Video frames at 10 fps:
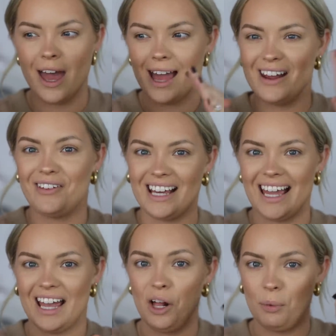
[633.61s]
and if I
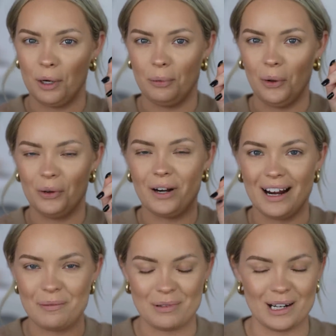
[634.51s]
can, I'll put a poll right
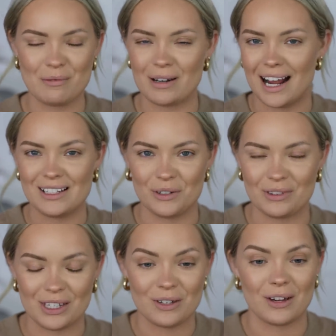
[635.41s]
up here, but I don't
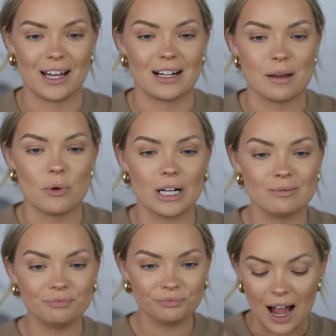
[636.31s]
think you can anymore.